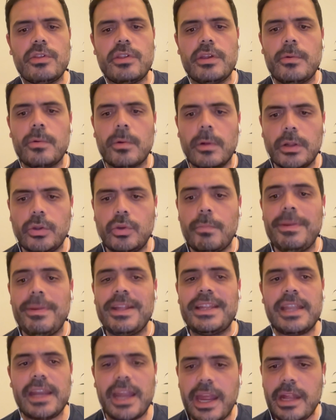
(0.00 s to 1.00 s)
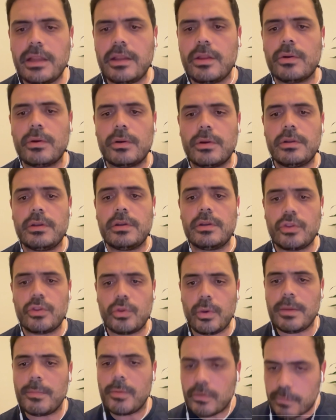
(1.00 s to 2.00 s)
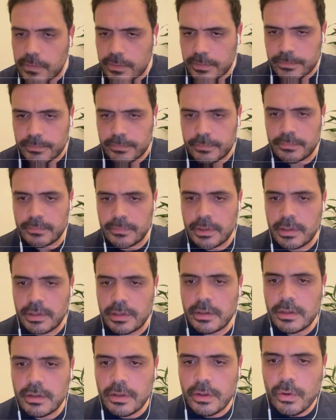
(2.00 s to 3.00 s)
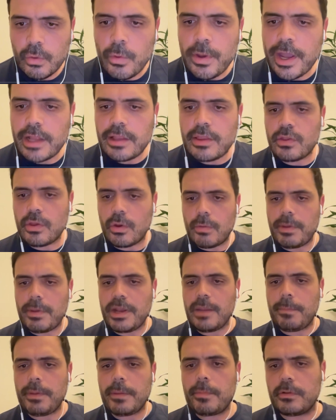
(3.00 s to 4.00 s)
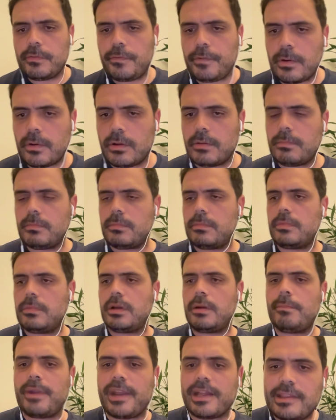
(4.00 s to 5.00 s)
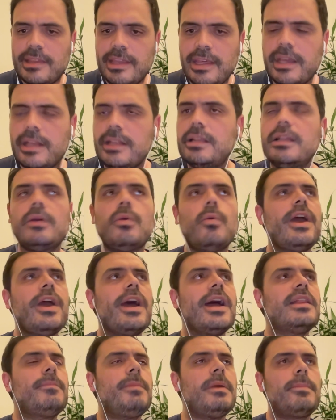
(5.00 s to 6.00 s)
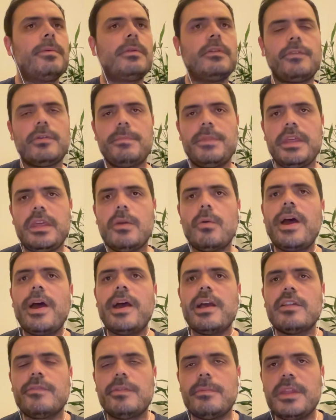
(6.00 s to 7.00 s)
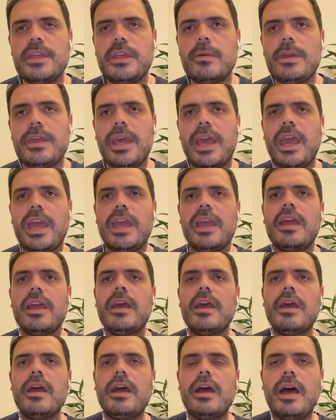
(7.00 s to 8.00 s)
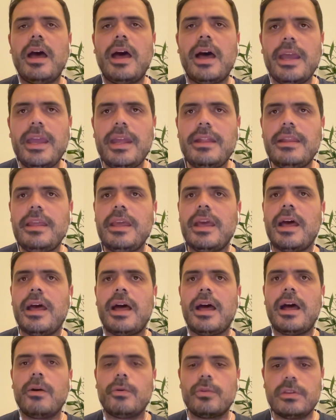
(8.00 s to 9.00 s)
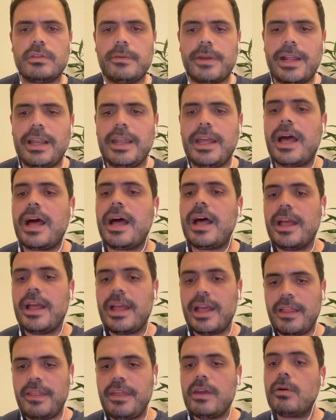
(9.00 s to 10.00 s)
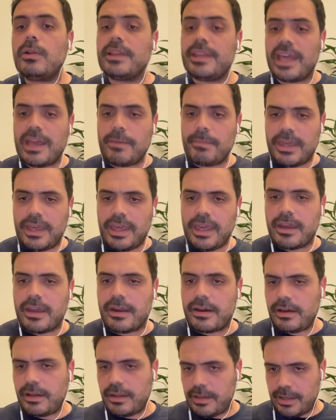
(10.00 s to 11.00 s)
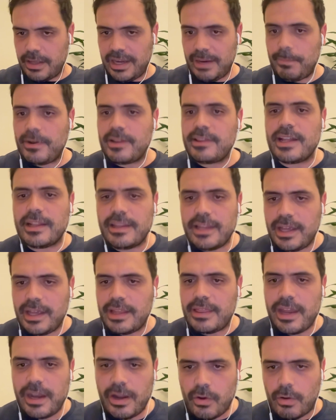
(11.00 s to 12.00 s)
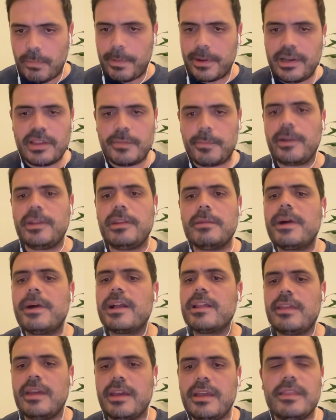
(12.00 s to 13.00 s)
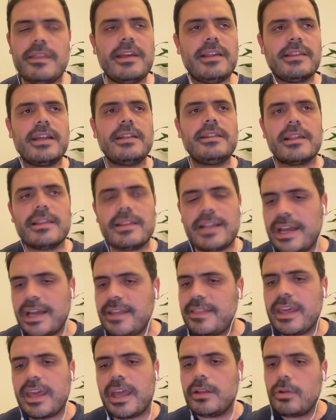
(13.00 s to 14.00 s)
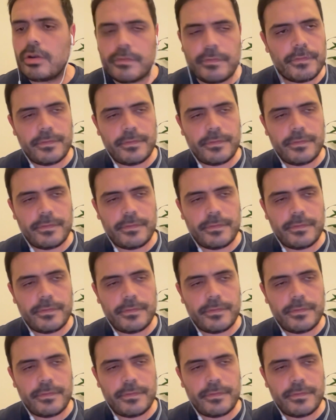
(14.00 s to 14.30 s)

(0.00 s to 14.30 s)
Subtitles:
the world to be trained on Sui Move. We had so many people from Brazil, we had people from the US, from the UK, India, Australia. They all came here representing their companies. Pretty much they send us like the head of